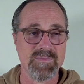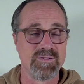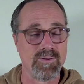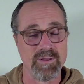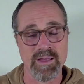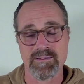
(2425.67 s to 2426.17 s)

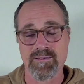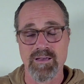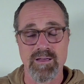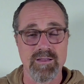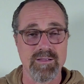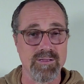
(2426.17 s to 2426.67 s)
So let's
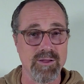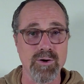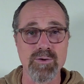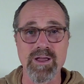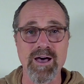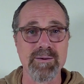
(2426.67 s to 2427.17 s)

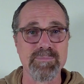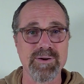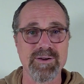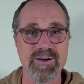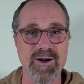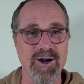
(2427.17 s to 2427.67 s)
load up
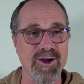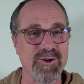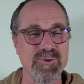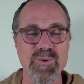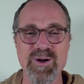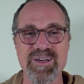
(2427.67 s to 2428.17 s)
our
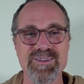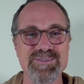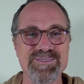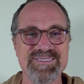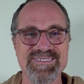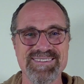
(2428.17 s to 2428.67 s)

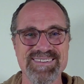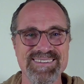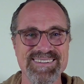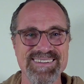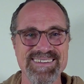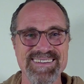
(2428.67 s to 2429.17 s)
quills
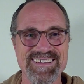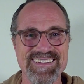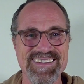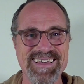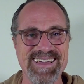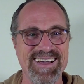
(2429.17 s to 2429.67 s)

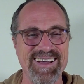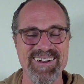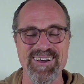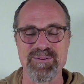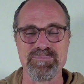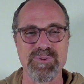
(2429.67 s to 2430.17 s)

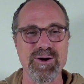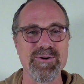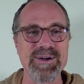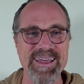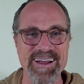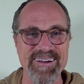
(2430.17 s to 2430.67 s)
and our
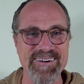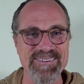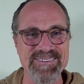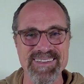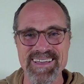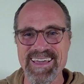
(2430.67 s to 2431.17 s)
bow and
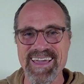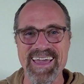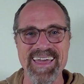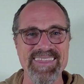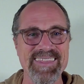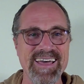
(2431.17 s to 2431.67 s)
arrows
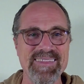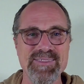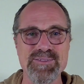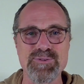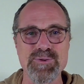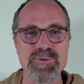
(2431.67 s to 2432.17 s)
and let
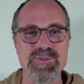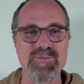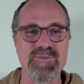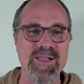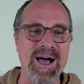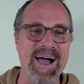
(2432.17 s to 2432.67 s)
the truth
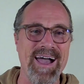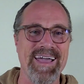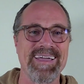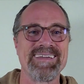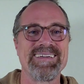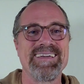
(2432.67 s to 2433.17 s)

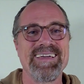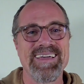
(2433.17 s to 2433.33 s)
fly.